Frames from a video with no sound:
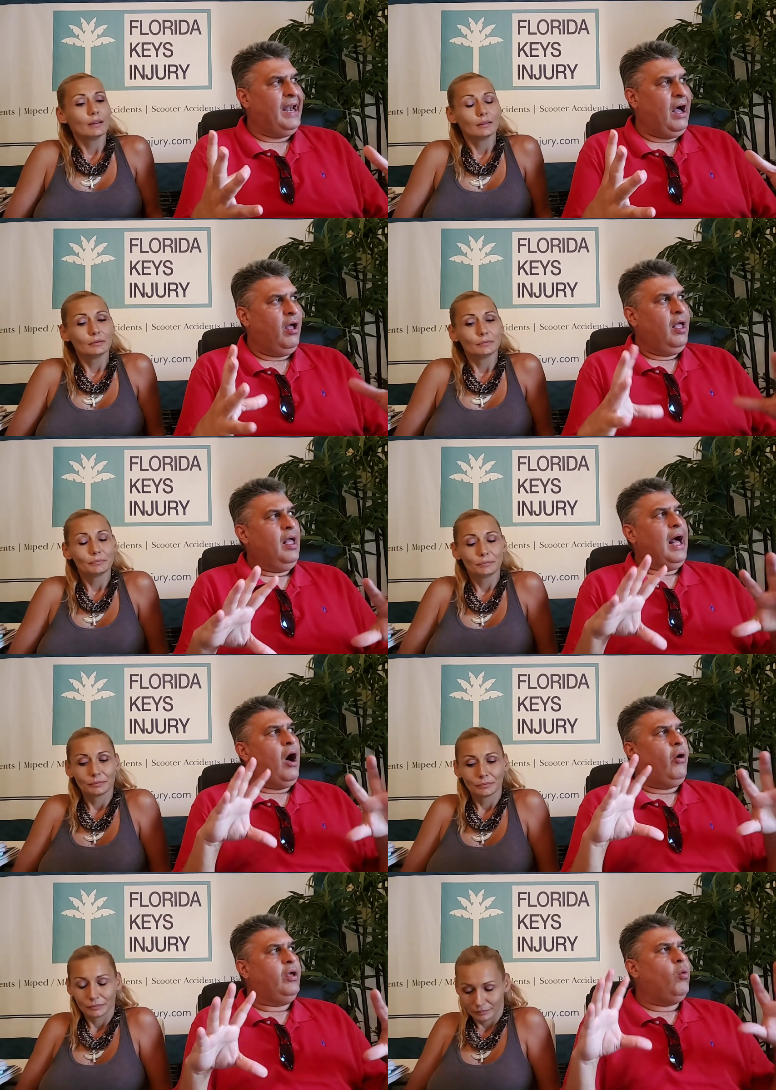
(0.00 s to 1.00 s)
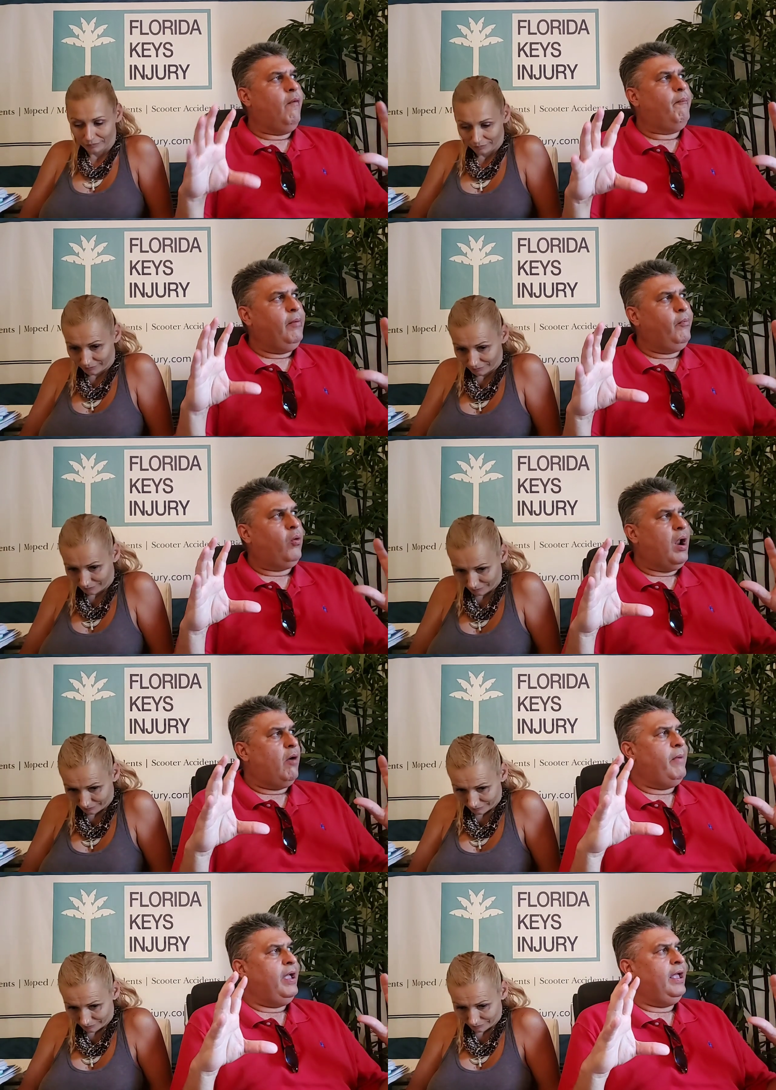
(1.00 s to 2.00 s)
Speaker 1: now, I only want people around
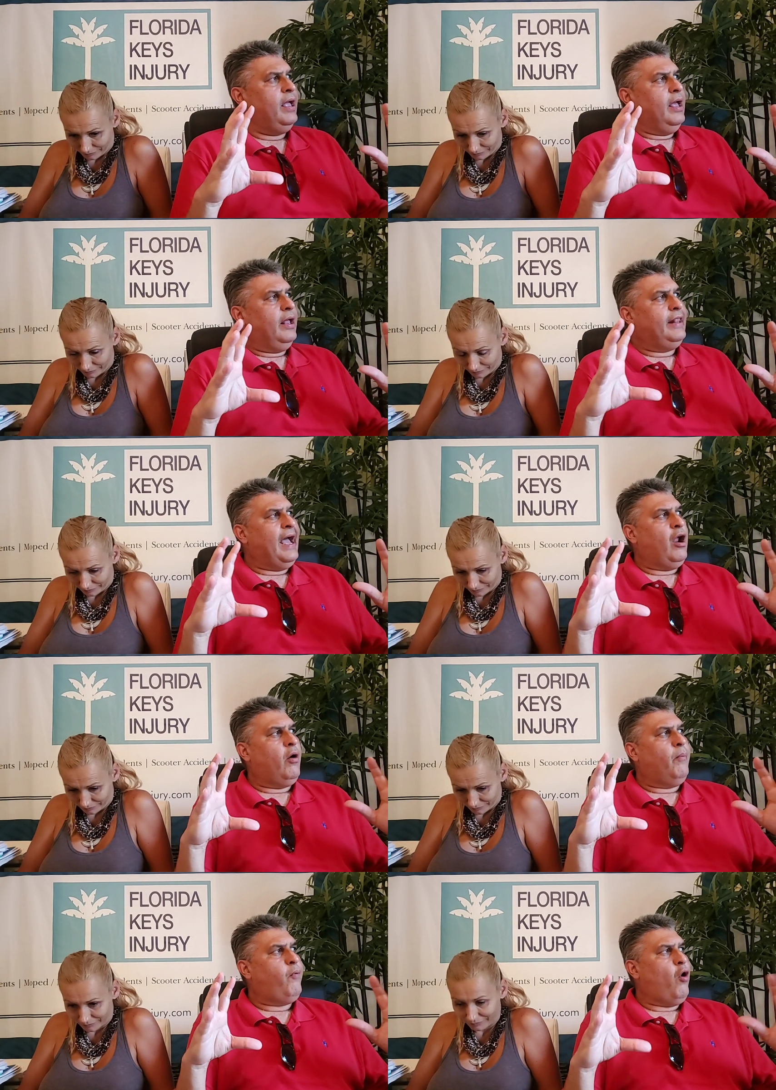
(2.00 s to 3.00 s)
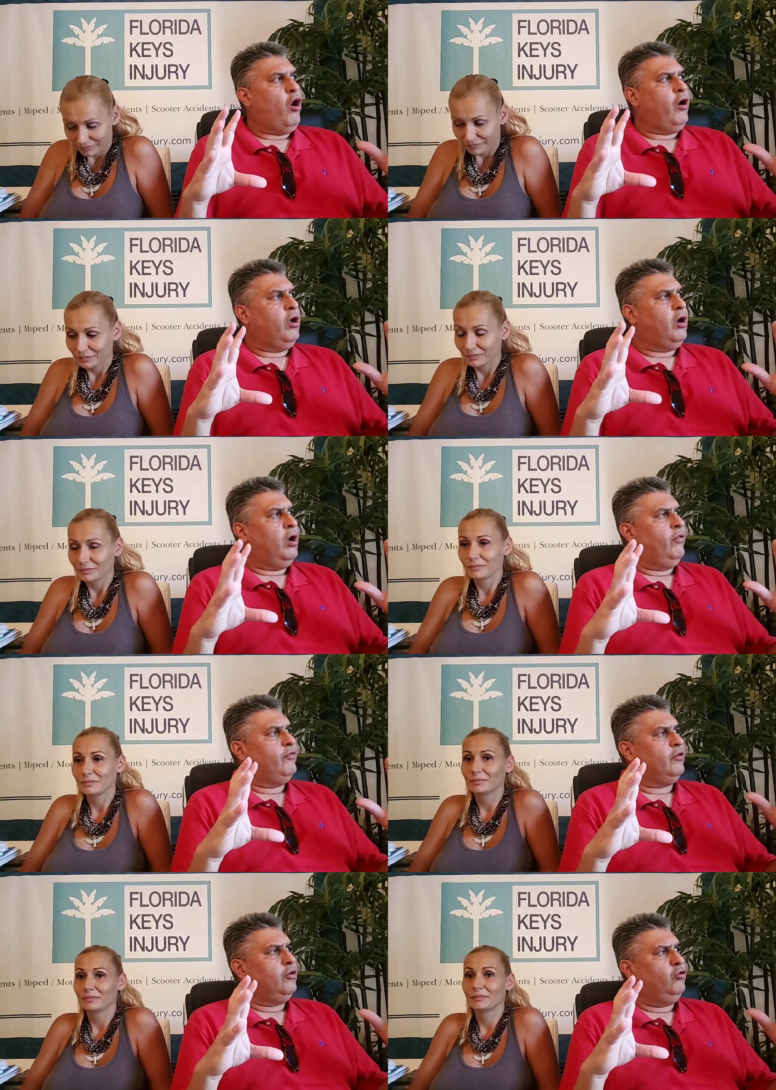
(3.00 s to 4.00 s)
me that are part of the
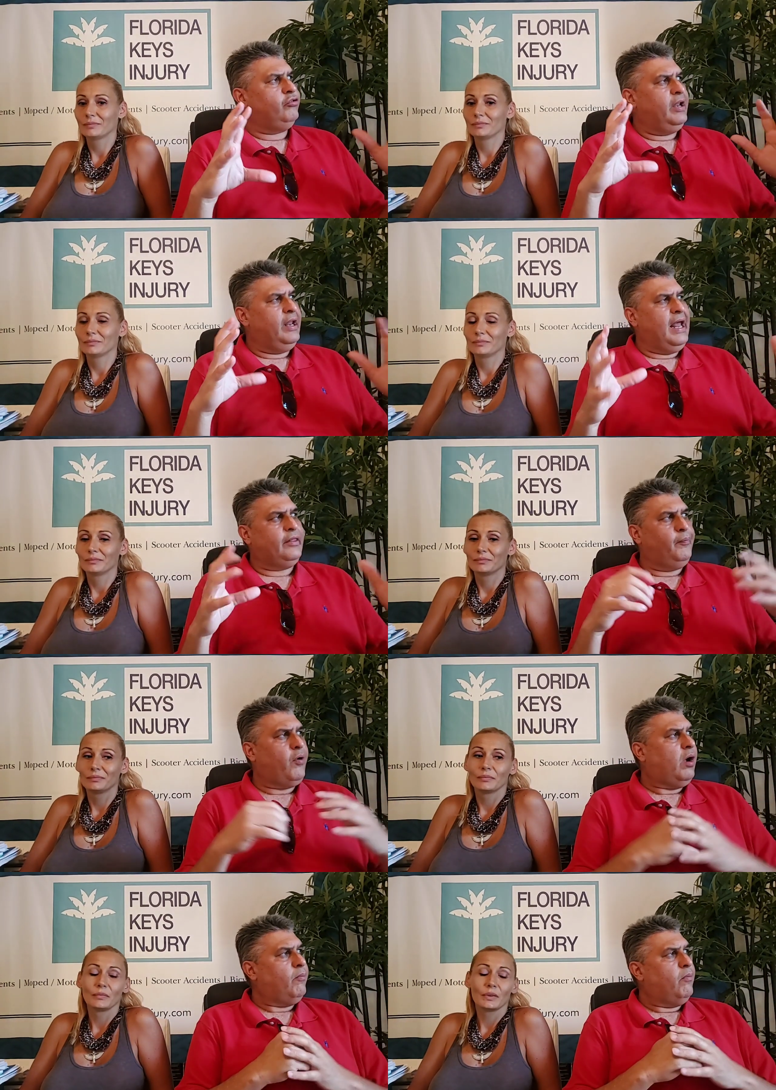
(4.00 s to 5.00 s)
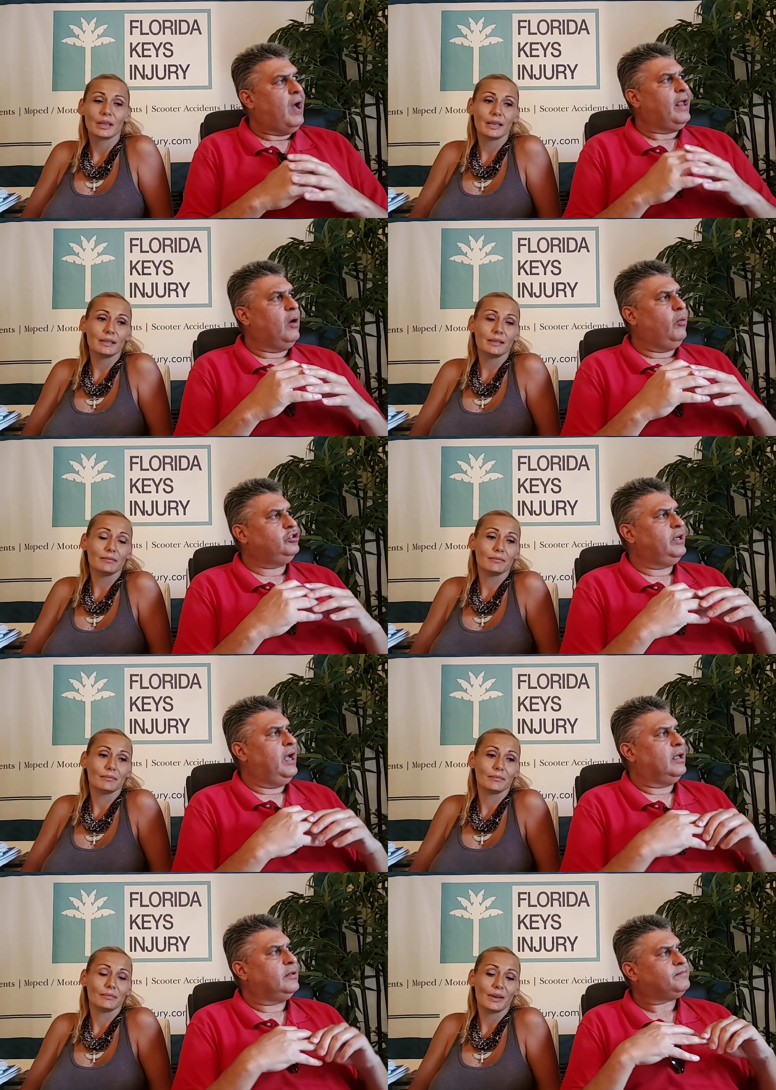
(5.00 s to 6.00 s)
solution and not the problem.
Speaker 2: Monica,
Speaker 1: what you
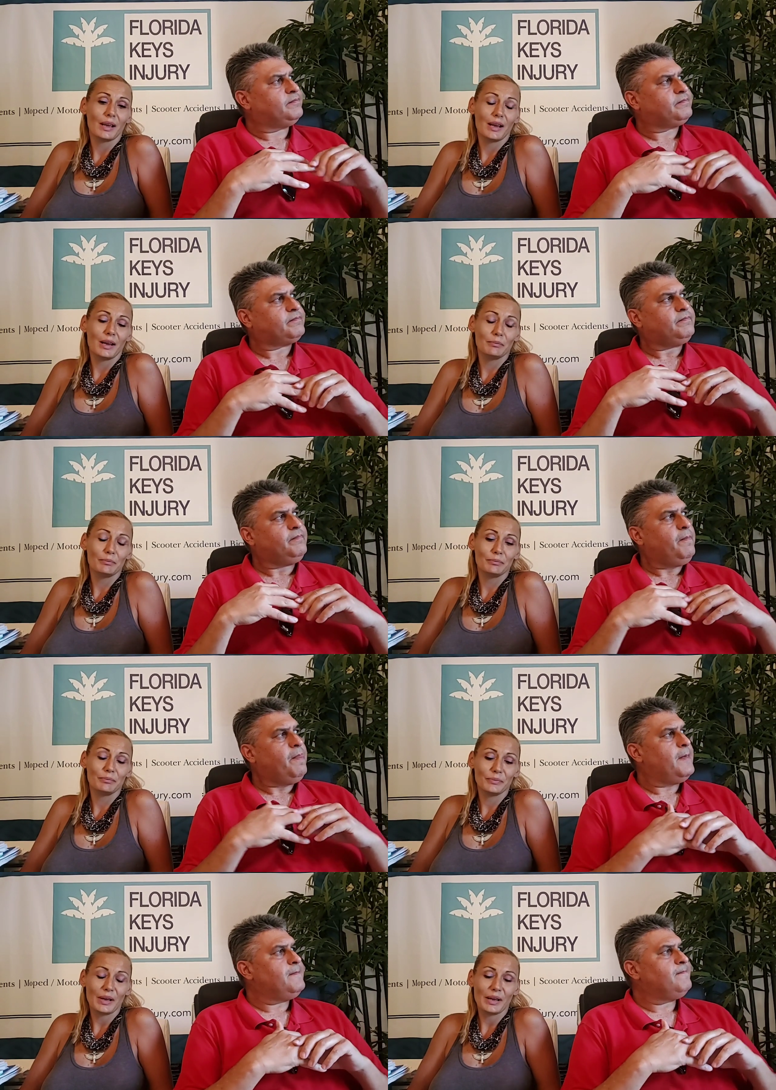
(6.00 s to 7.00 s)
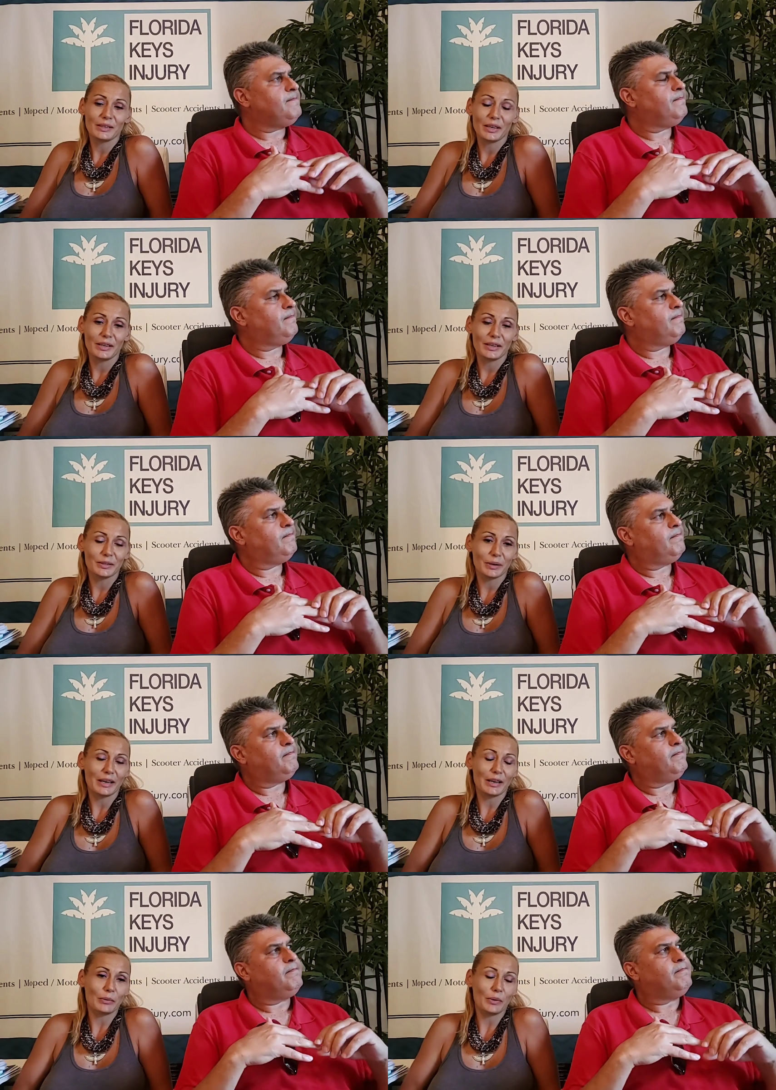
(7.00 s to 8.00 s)
got?
Speaker 2: I'll tell you this right
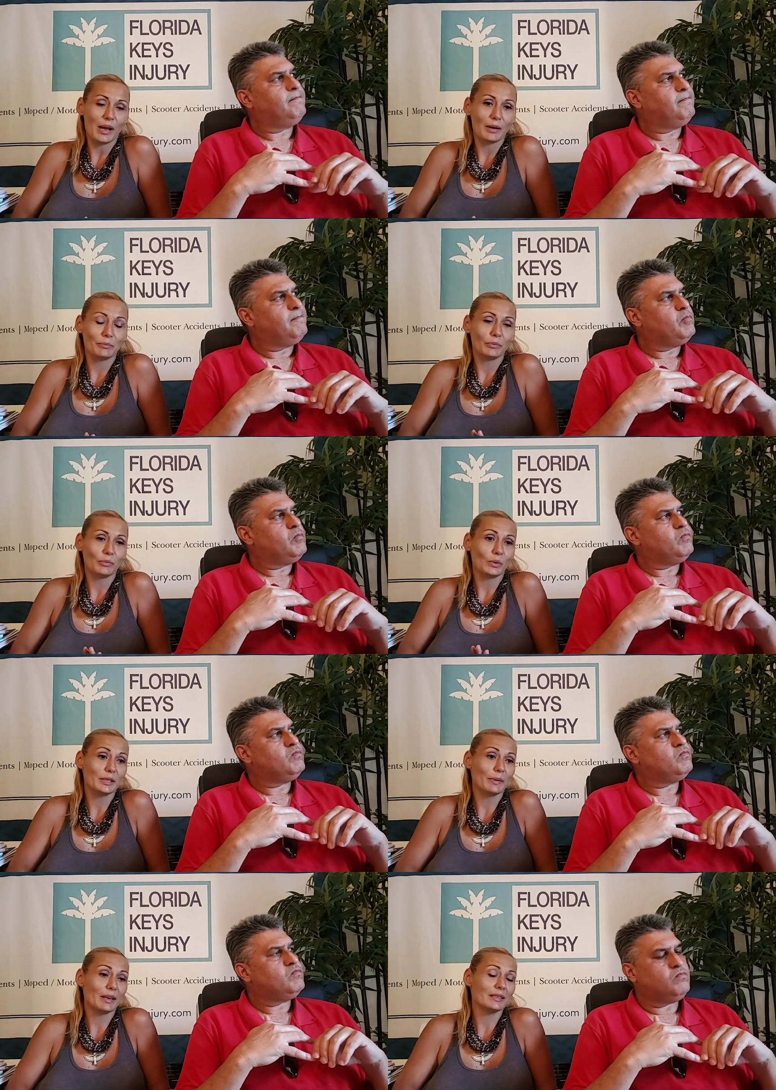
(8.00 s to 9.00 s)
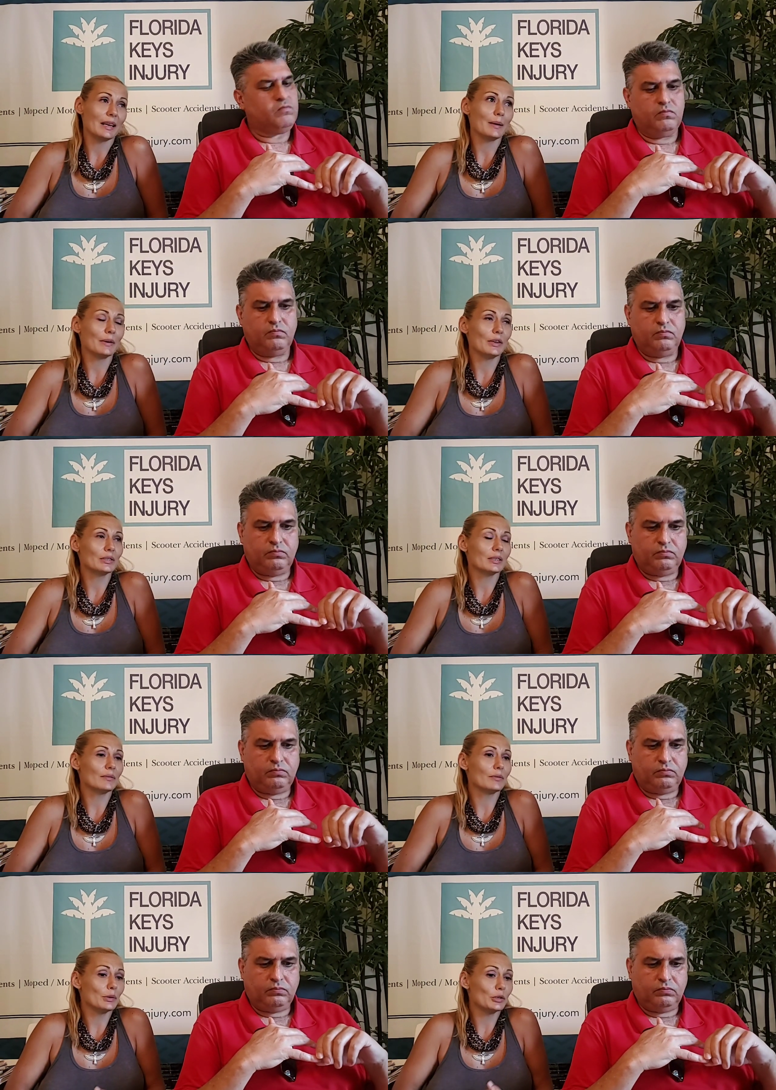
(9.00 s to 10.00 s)
now. Once upon a time, I used to live
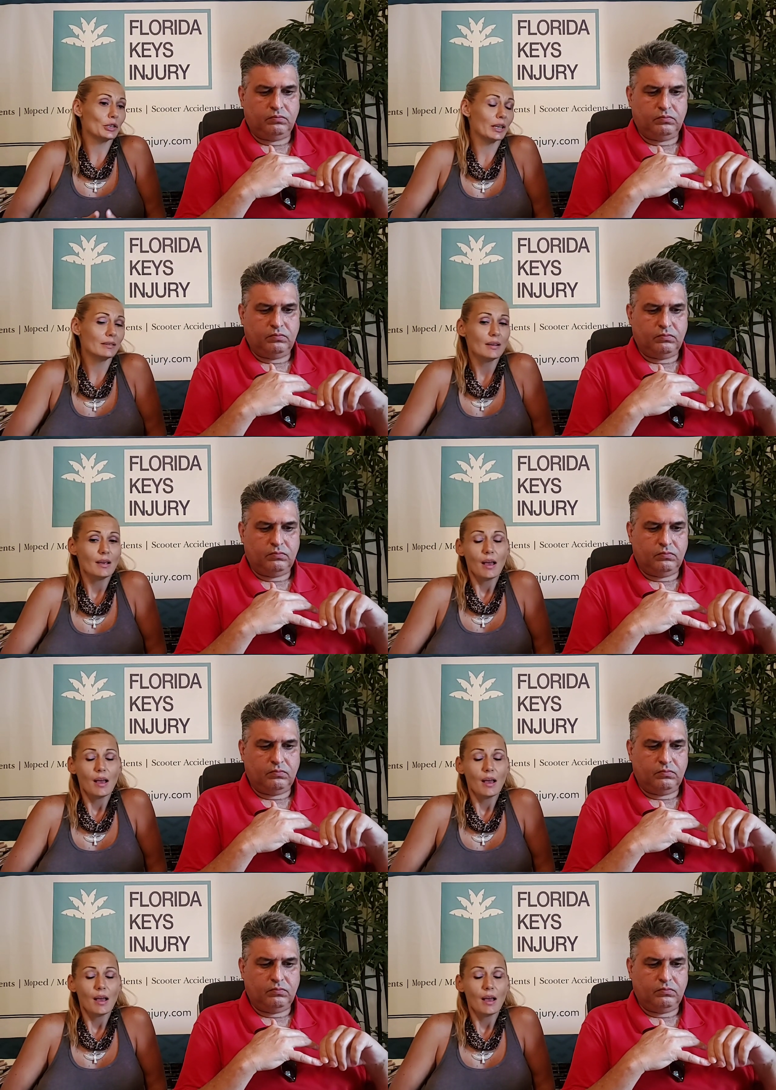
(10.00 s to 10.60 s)
in Michigan,